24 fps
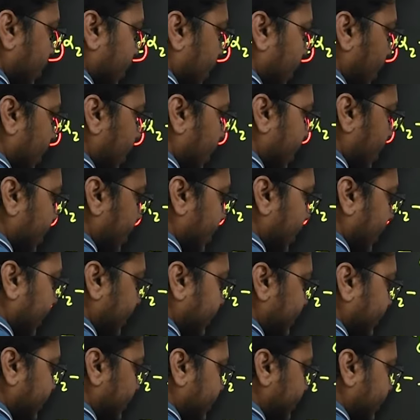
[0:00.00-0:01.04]
and like
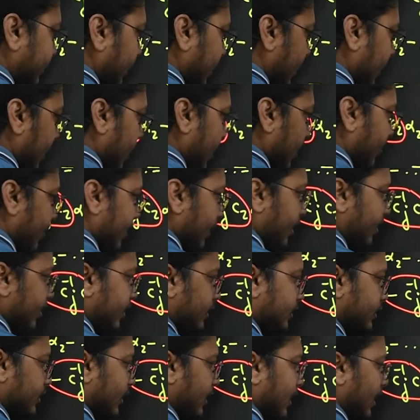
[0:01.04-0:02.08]
this, when I
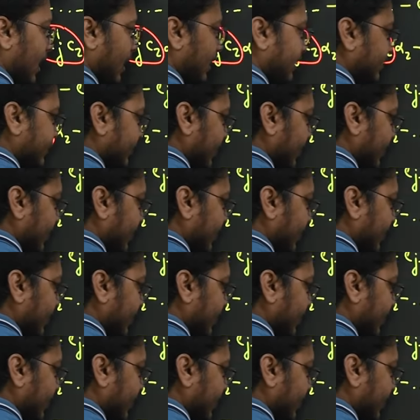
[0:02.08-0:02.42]
reach the last